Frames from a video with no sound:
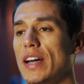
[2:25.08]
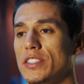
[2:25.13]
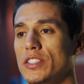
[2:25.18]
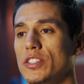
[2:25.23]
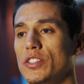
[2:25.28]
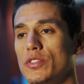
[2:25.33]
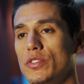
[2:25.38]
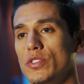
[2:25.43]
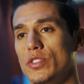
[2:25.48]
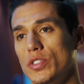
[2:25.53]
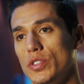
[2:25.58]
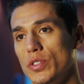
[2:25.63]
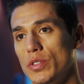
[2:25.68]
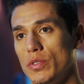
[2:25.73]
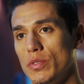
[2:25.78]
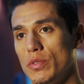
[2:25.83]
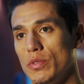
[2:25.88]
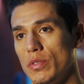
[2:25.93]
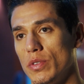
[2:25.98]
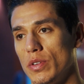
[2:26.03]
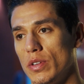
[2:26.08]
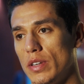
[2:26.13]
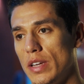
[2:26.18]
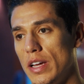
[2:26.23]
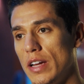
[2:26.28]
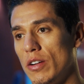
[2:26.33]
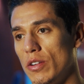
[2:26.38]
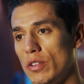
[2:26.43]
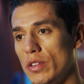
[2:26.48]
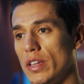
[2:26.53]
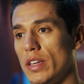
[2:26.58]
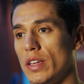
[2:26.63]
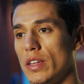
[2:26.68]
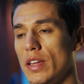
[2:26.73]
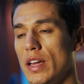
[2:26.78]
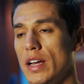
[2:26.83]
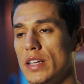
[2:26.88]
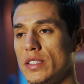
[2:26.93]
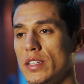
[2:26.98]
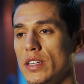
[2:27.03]
had to do, not
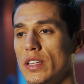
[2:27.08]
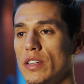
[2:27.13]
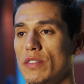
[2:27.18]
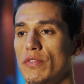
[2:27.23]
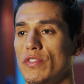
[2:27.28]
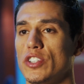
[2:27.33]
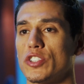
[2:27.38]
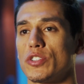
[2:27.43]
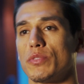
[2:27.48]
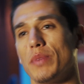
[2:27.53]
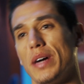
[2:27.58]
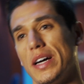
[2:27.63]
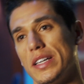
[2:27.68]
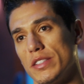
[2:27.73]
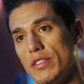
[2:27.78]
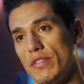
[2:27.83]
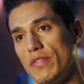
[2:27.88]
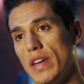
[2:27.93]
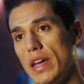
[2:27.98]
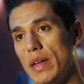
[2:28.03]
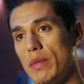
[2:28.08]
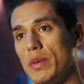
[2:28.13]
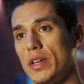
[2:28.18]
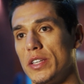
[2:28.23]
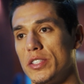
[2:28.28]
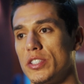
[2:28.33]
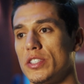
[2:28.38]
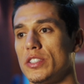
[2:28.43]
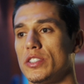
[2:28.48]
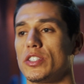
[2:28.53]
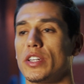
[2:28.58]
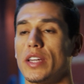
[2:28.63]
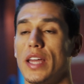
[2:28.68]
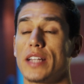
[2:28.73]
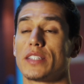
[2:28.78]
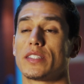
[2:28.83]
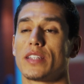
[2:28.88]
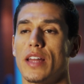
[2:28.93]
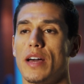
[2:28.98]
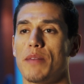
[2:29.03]
only as an individual but as a family, to, to
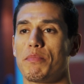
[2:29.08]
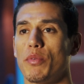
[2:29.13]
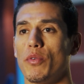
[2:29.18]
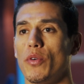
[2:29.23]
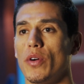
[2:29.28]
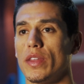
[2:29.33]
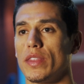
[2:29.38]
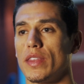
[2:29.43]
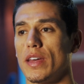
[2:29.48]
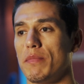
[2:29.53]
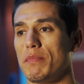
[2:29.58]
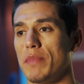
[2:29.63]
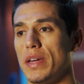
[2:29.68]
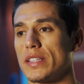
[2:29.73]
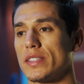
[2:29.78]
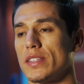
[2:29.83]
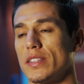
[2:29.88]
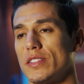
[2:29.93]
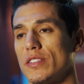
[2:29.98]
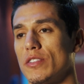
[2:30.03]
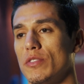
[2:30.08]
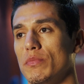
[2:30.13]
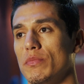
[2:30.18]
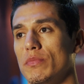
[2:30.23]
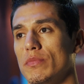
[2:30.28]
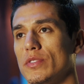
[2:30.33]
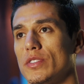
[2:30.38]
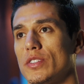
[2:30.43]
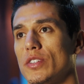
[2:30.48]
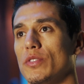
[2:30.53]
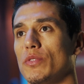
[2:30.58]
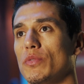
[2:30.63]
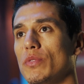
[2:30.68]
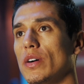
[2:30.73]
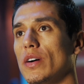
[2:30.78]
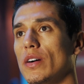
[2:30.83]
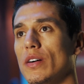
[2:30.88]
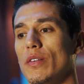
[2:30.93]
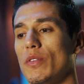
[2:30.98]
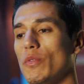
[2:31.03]
get to that point that makes it so
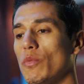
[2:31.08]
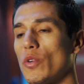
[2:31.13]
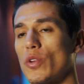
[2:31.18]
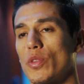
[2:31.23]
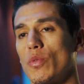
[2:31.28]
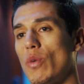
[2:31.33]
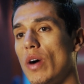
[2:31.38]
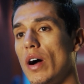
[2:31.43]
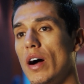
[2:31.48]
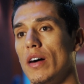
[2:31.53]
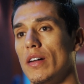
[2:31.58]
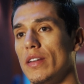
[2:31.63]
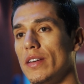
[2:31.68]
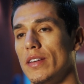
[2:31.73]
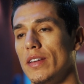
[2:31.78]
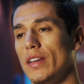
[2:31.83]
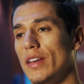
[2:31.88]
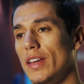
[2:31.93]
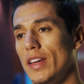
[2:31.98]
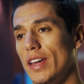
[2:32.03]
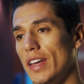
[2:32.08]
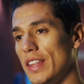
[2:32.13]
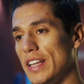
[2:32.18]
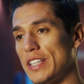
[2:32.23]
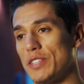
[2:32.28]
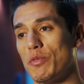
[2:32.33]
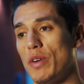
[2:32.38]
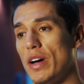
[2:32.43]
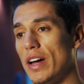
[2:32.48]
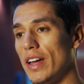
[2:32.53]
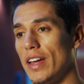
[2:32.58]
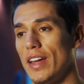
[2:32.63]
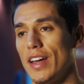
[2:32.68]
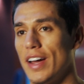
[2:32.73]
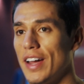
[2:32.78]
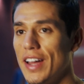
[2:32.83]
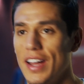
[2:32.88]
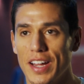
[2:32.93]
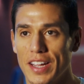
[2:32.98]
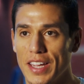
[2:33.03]
so uh, worthwhile, and and that's why
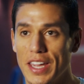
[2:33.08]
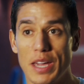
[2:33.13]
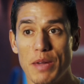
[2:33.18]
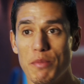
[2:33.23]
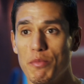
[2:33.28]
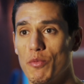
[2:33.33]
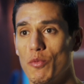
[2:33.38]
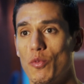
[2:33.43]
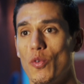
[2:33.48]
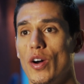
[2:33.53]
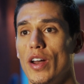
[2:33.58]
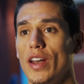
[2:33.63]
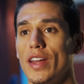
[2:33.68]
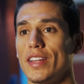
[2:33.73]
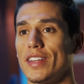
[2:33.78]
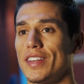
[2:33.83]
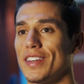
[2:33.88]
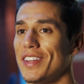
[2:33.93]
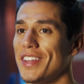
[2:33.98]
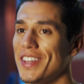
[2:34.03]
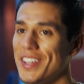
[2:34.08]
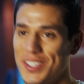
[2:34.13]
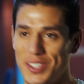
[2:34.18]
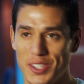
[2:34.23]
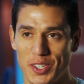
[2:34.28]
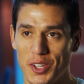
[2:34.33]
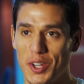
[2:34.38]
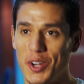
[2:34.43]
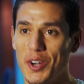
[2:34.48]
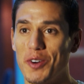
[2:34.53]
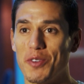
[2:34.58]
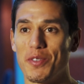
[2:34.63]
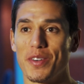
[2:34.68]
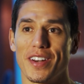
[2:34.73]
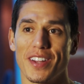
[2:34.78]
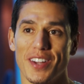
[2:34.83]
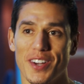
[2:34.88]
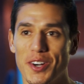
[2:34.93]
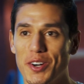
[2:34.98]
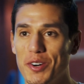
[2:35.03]
I, I keep wanting to
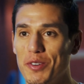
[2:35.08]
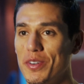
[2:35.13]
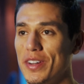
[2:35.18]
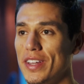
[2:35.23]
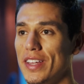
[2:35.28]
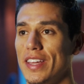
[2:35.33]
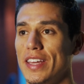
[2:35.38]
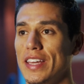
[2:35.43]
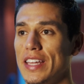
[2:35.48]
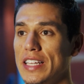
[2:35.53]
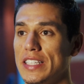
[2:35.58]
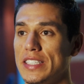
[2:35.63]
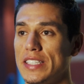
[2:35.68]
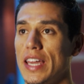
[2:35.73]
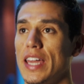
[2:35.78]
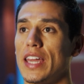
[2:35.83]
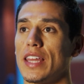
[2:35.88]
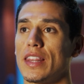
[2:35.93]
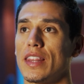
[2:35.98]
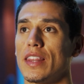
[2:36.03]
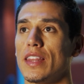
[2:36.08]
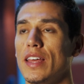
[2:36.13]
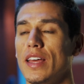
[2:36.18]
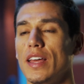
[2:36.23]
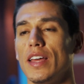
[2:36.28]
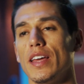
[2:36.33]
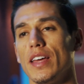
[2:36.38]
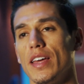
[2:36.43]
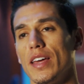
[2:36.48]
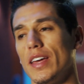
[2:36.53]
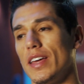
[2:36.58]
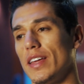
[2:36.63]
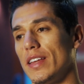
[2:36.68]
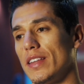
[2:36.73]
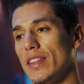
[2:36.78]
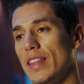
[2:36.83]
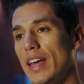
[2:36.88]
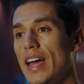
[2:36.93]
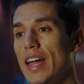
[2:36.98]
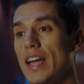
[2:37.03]
go and go and, and attain
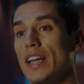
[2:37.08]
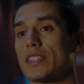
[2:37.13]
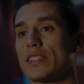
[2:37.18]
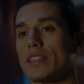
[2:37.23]
that